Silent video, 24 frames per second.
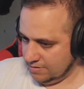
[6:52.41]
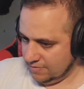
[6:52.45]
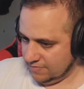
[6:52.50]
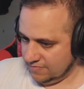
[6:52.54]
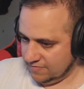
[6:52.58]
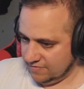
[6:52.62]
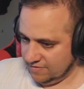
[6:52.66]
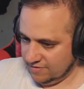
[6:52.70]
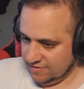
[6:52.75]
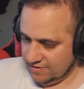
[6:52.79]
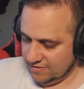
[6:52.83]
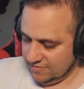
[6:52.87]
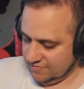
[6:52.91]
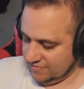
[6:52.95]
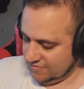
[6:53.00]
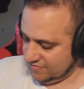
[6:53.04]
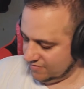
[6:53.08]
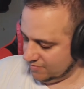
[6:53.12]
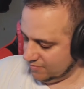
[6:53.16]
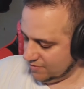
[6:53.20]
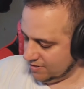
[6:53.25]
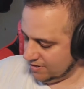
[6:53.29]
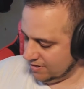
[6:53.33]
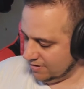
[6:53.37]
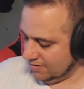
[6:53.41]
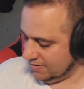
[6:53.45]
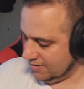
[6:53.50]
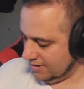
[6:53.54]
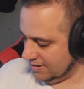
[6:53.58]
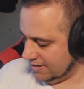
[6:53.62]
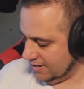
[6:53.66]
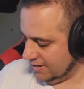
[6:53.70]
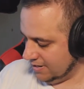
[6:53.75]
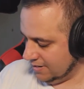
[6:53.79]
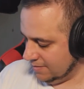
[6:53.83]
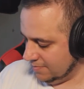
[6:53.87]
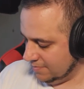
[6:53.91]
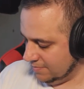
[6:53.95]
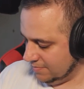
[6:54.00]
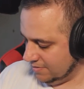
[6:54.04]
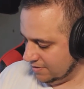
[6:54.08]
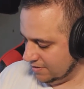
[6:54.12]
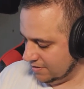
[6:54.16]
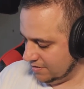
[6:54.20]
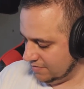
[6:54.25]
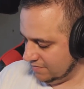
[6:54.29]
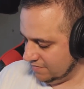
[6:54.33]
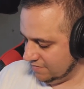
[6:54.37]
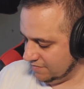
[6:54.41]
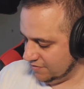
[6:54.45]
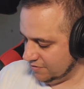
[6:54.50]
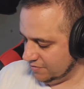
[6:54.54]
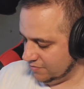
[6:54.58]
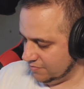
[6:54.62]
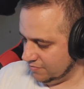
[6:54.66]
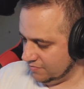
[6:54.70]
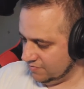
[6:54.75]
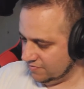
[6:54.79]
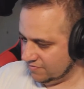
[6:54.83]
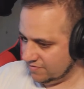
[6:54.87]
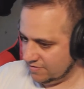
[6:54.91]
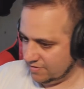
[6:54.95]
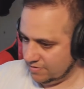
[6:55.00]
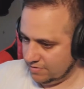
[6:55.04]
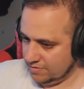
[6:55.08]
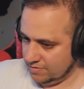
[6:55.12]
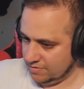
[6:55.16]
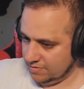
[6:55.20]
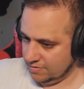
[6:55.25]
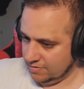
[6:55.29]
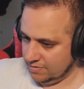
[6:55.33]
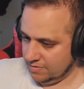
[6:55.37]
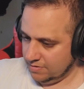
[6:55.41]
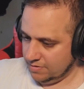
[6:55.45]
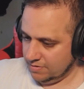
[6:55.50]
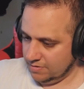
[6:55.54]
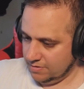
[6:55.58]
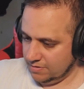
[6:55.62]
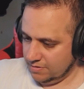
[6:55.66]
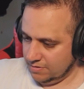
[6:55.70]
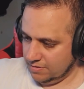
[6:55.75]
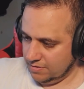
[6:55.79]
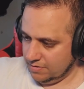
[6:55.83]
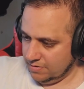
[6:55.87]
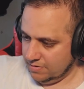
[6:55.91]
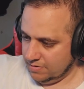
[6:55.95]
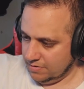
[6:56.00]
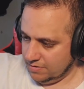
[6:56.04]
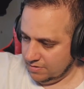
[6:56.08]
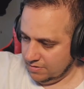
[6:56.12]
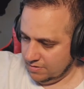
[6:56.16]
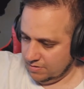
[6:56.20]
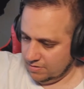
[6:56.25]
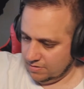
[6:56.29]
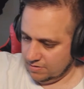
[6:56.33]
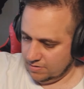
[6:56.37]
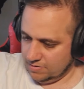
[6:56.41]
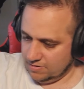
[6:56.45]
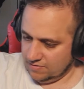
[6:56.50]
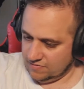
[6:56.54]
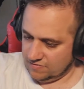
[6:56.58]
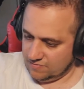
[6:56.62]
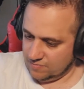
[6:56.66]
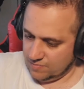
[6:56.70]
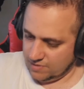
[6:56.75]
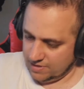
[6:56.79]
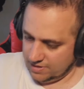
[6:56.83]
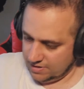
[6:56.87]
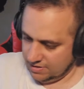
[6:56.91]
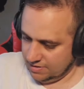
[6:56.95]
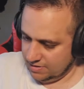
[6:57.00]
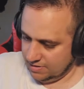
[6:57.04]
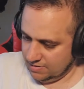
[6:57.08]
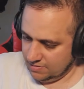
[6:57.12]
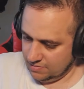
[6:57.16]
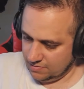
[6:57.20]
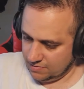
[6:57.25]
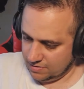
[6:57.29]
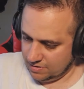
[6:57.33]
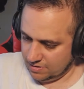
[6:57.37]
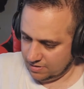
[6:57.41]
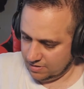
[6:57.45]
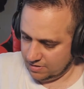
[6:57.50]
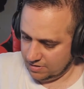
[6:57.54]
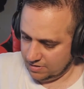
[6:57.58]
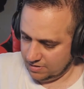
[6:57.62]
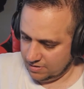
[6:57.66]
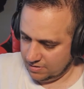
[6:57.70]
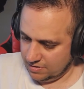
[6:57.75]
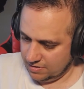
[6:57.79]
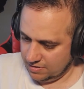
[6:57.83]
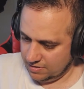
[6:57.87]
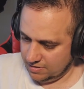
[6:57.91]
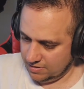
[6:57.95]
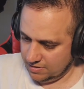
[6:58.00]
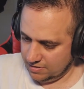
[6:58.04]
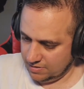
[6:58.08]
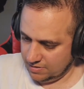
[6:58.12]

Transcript: See, this is where I am confused. This way, okay.